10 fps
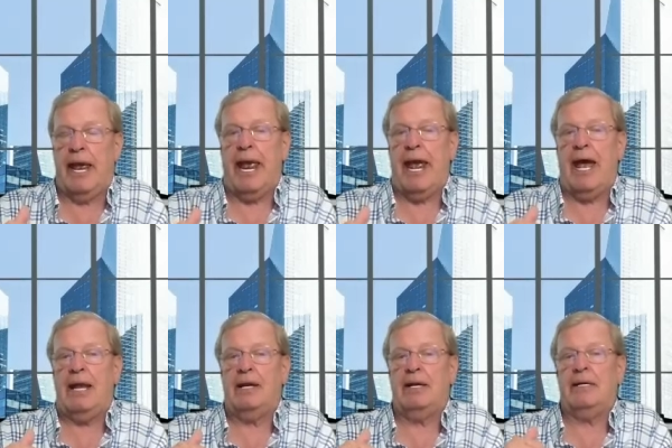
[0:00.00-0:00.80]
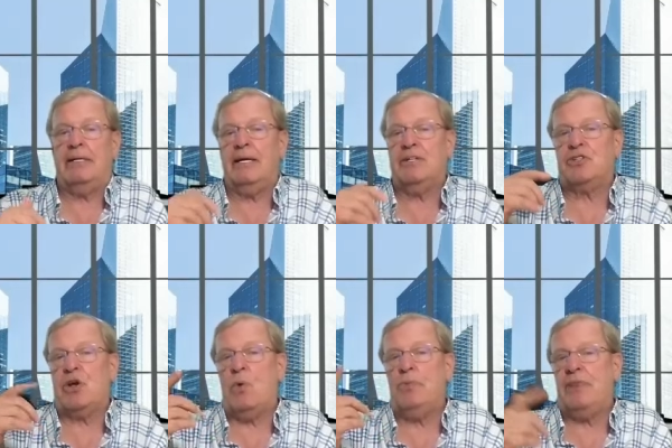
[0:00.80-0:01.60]
And and
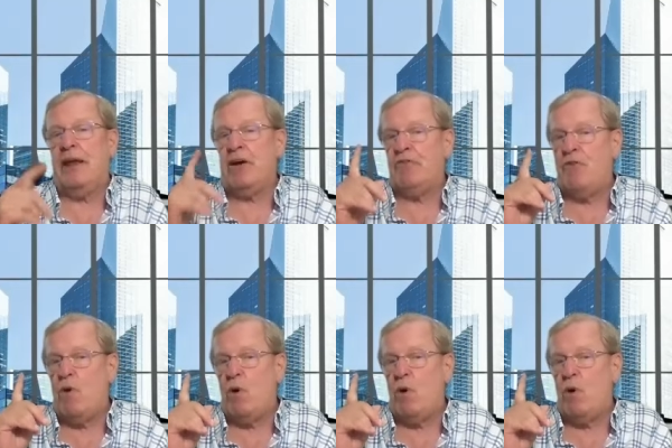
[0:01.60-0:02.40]
so therefore,